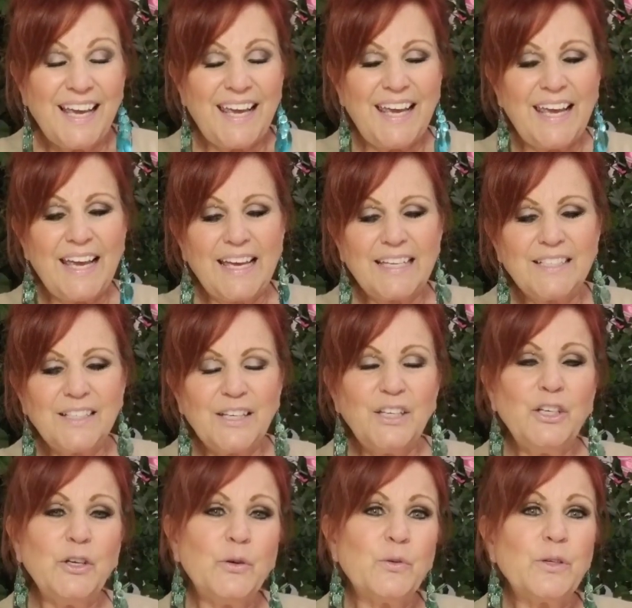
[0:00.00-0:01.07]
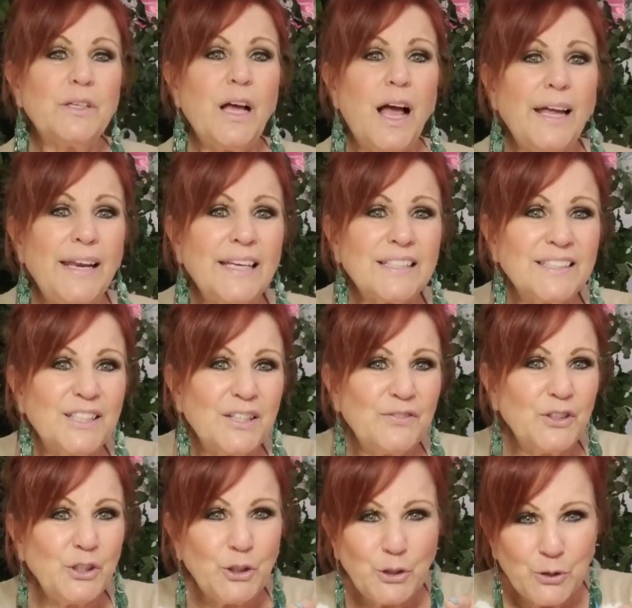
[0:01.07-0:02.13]
And, you know, God has
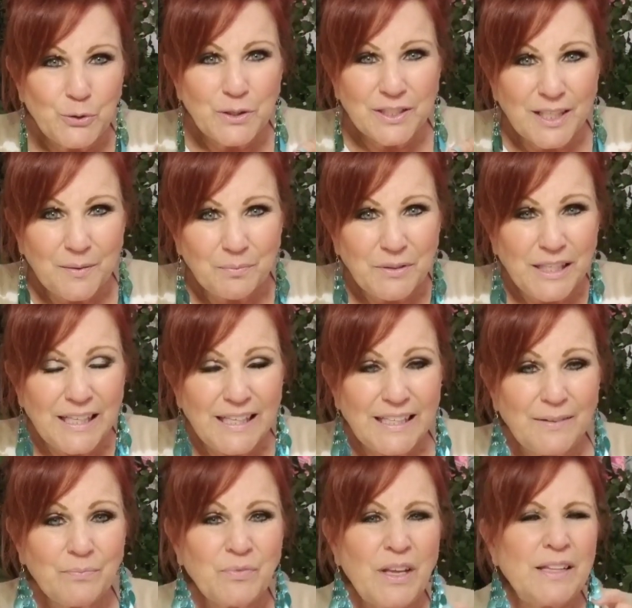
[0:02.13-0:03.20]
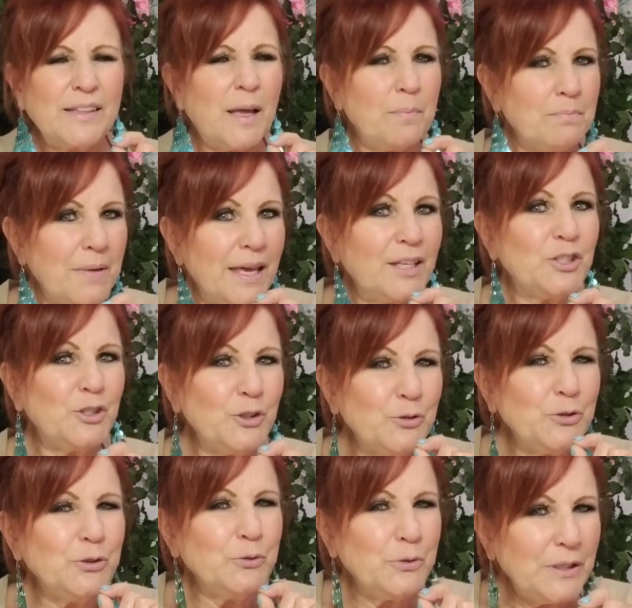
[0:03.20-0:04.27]
given you something that makes you
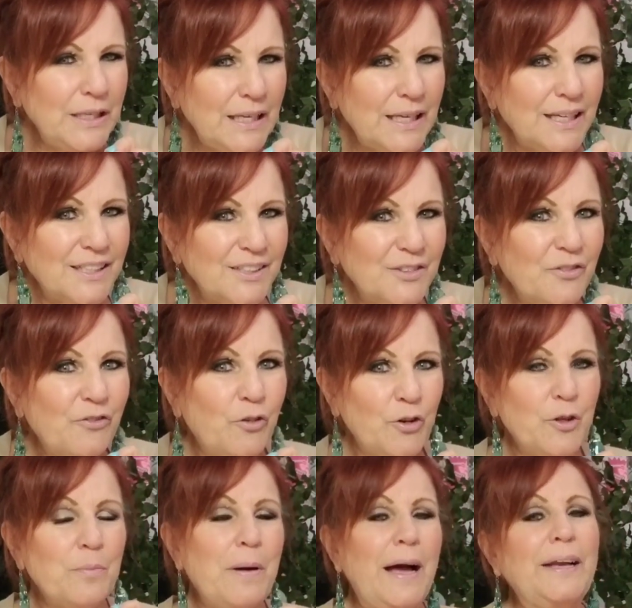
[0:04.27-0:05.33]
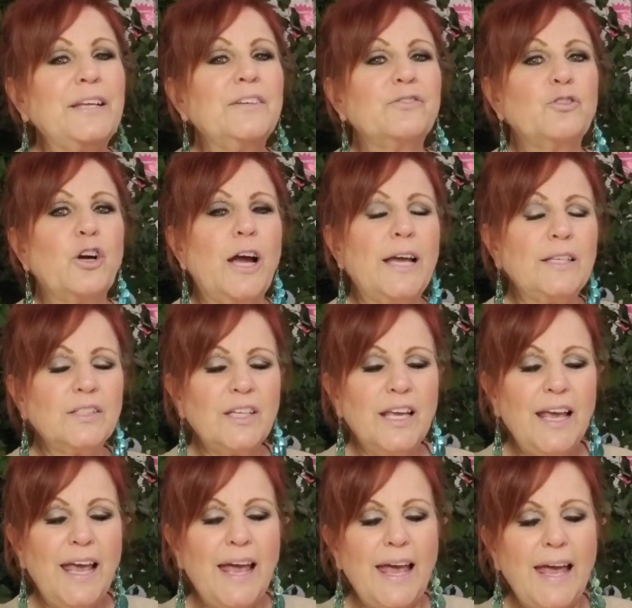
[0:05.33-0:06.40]
unique for the body of Christ.
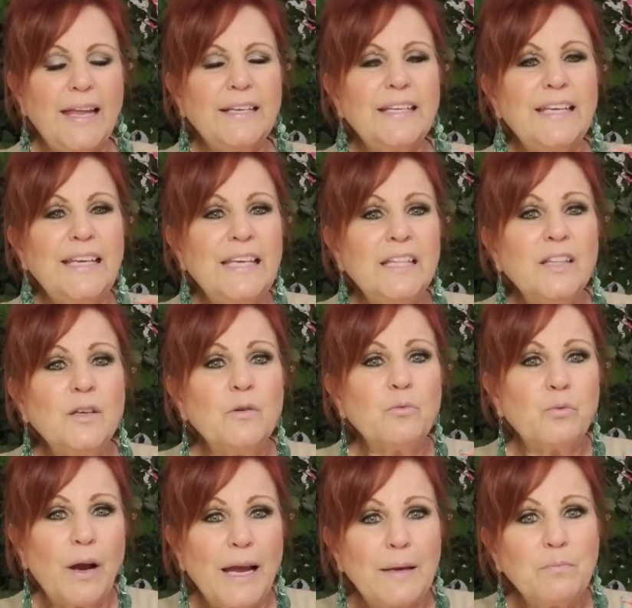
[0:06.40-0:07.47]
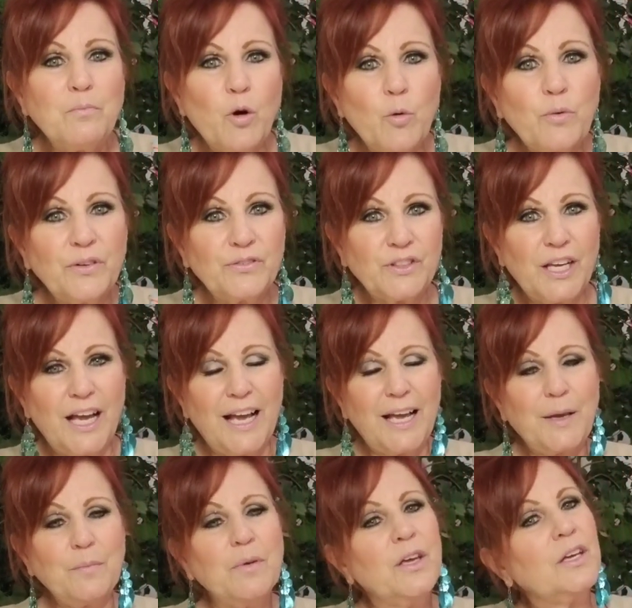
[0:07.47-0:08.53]
And in the right moment of
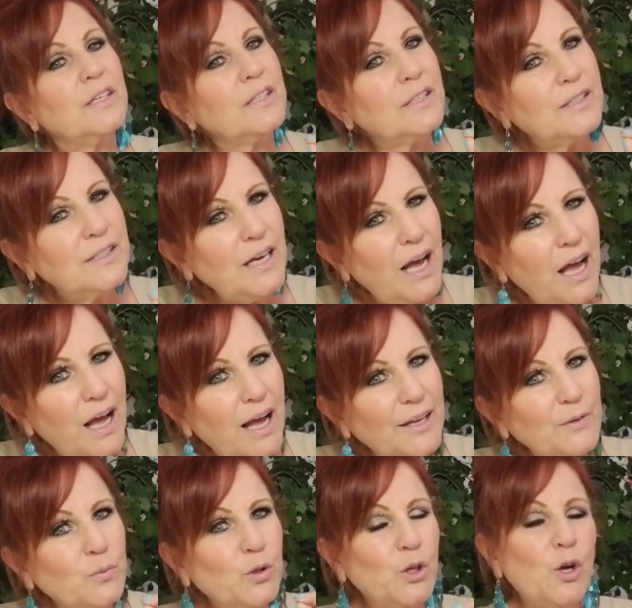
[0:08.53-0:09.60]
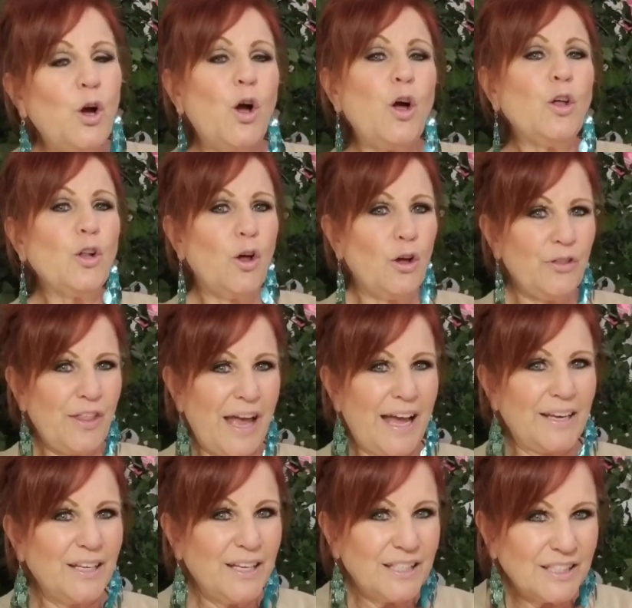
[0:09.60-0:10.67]
time, God will call on
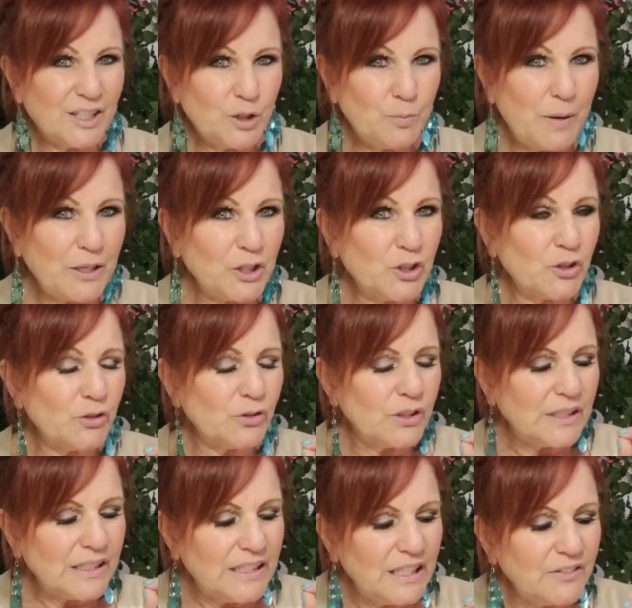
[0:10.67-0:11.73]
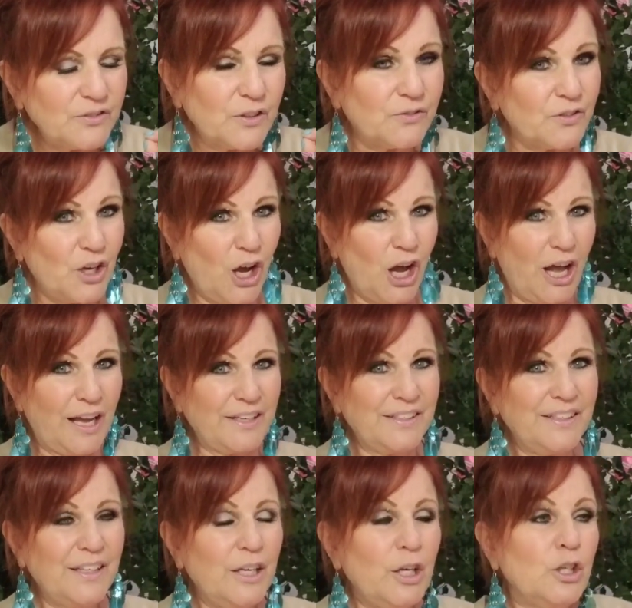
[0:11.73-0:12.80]
that special gift of
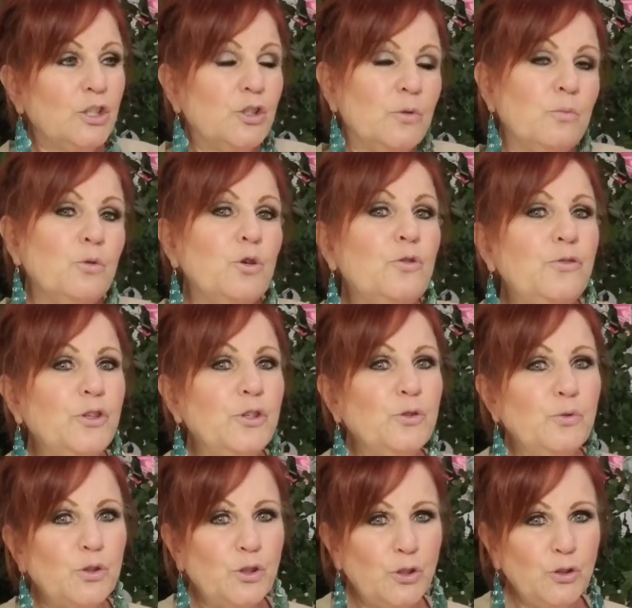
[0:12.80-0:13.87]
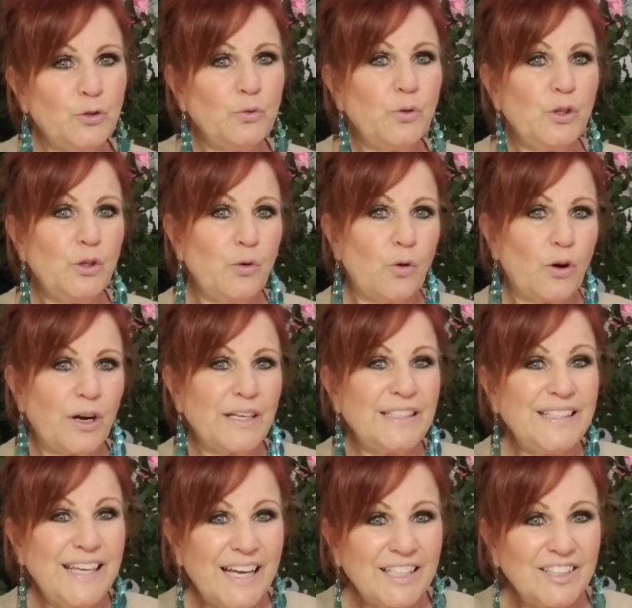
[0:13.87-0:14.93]
God to move you to your
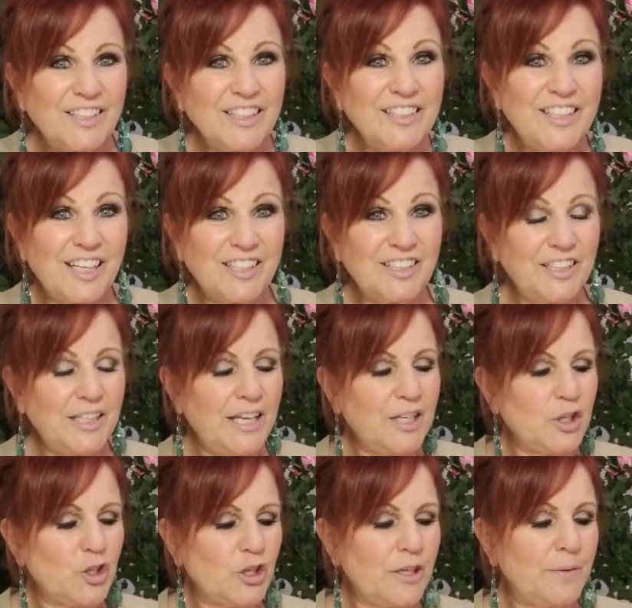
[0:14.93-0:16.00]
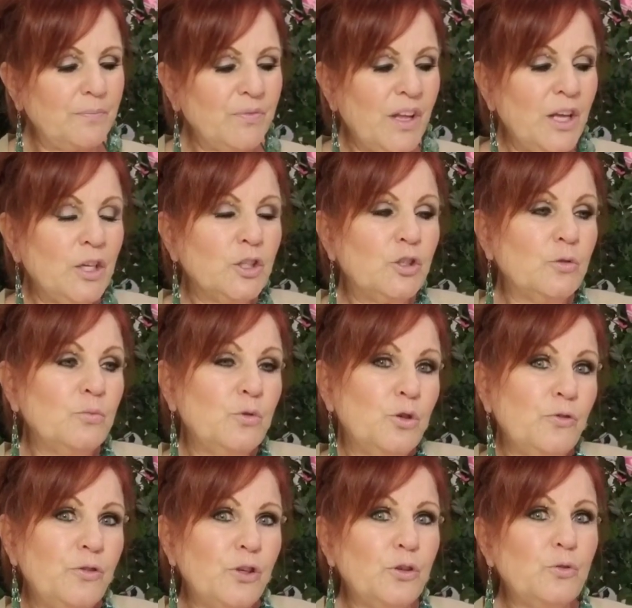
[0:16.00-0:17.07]
next destination, to
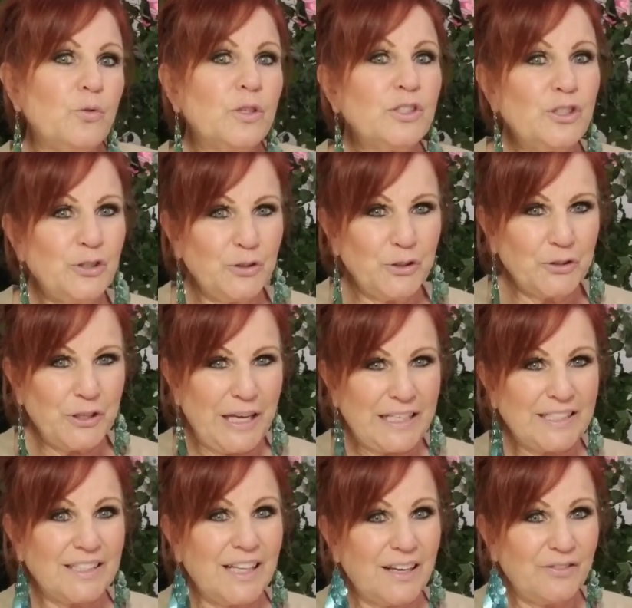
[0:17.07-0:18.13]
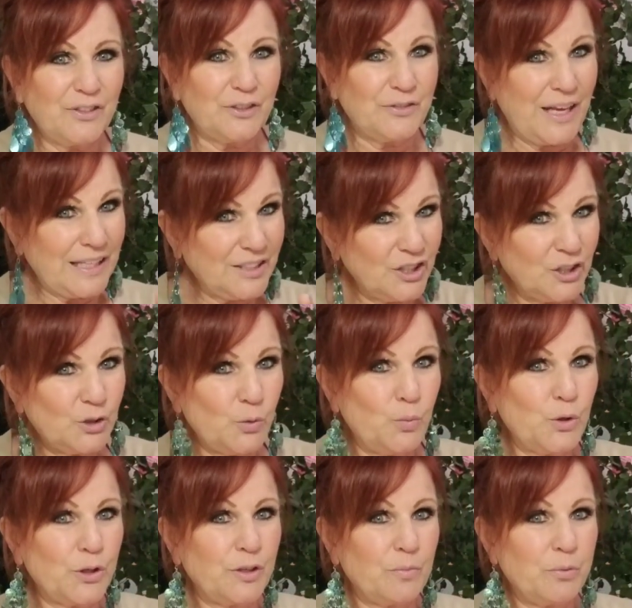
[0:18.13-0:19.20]
move you to your next level. That's just a
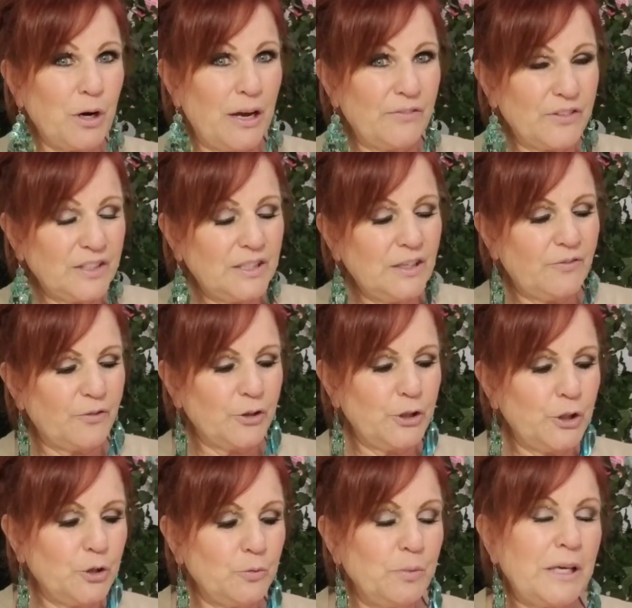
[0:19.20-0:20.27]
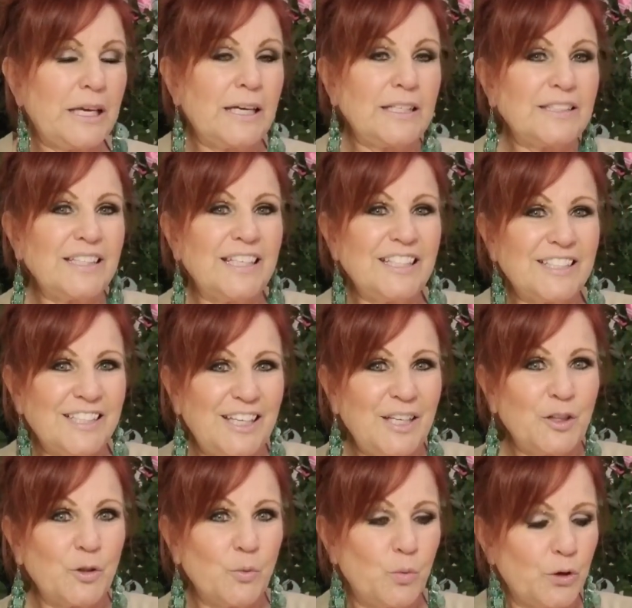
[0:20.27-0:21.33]
word of prophecy for you because it's
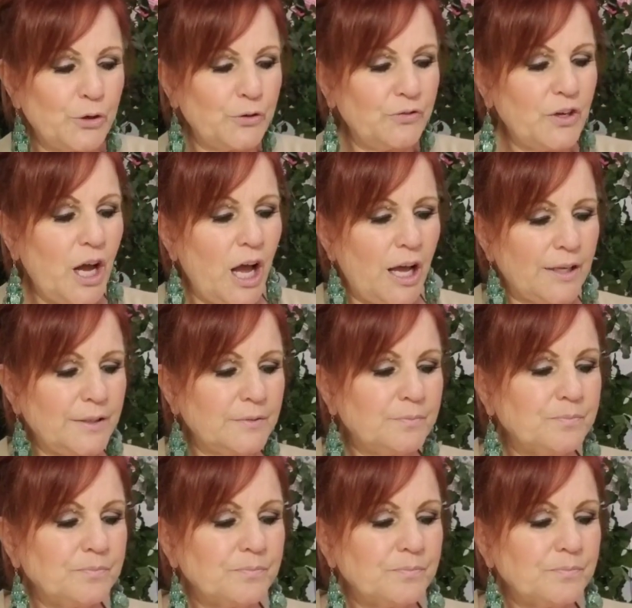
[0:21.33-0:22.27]
in the Word of God.